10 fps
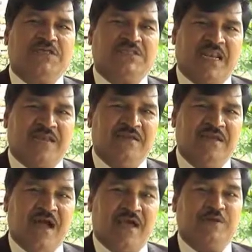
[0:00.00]
the son,
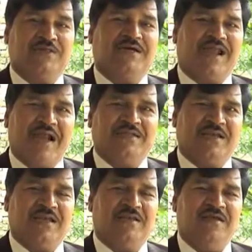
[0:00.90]
I know the
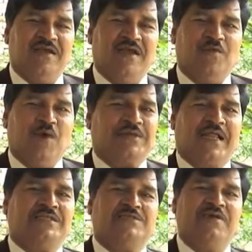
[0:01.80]
grandson. What
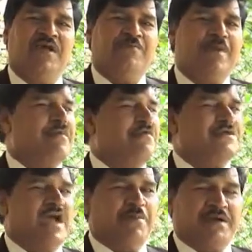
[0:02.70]
else people of
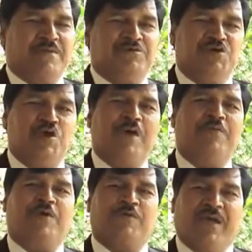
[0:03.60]
Visakhapatnam should know
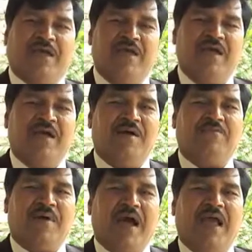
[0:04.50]
about me?
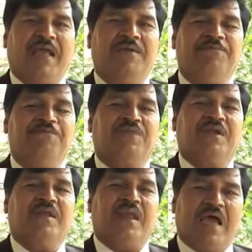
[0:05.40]
My
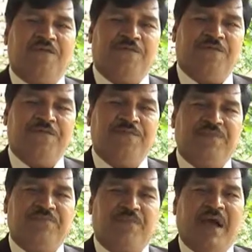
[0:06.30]
life,
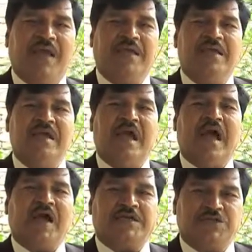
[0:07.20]
my
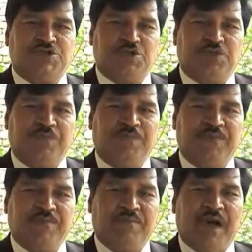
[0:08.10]
attitude,
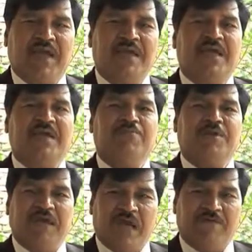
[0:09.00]
my
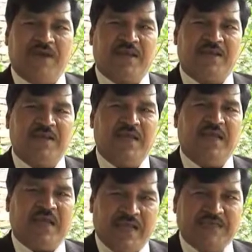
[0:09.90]
behavior
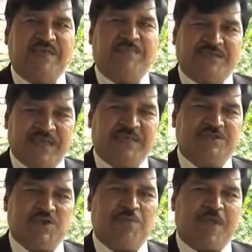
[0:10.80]
is a
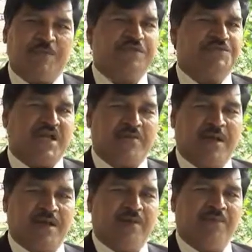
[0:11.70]
message to the people of
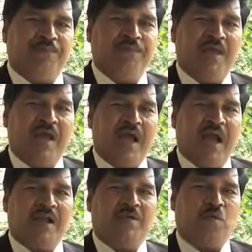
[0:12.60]
Visakhapatnam.
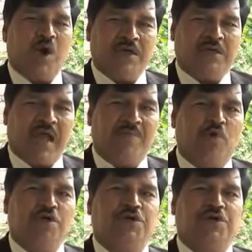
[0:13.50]
And what I am
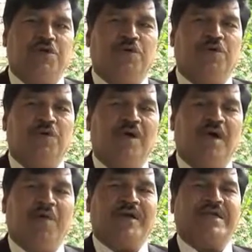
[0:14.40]
going to do,
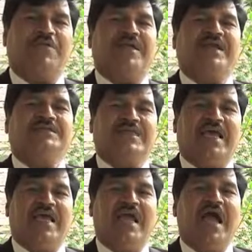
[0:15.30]
whatever I
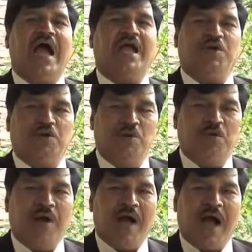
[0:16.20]
say, I
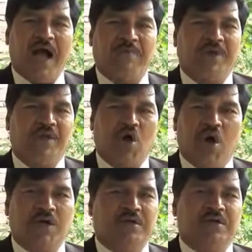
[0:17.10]
do, I am
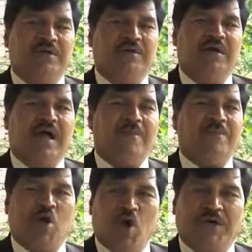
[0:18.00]
not
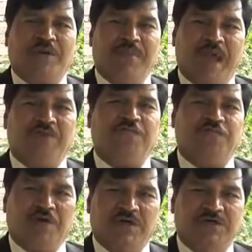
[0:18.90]
a man of
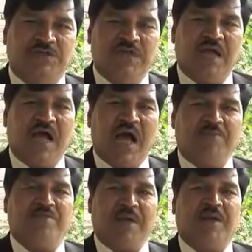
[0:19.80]
words, I
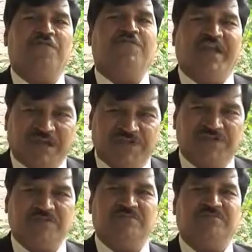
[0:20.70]
am a man of
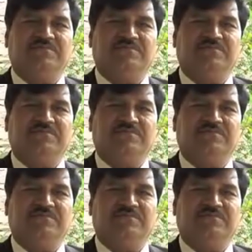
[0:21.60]
deeds.